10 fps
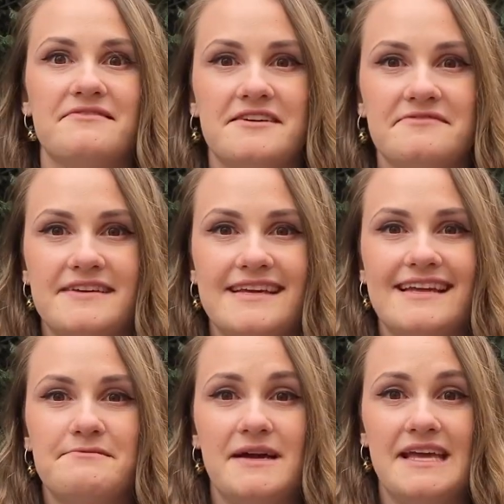coffee
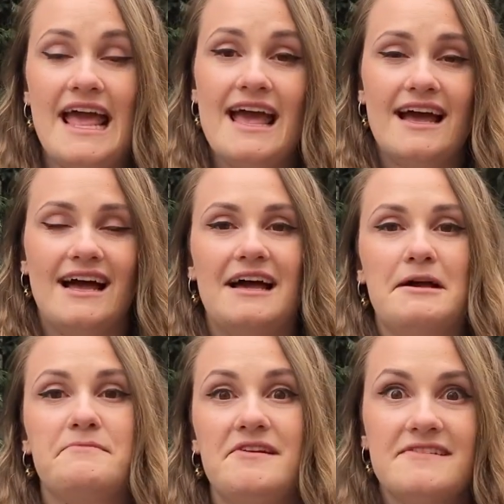in my
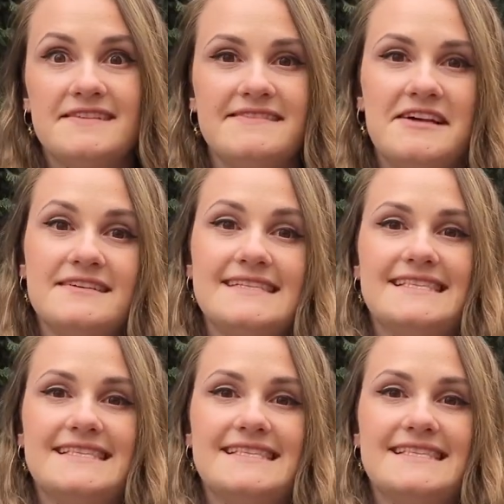previous vlogs,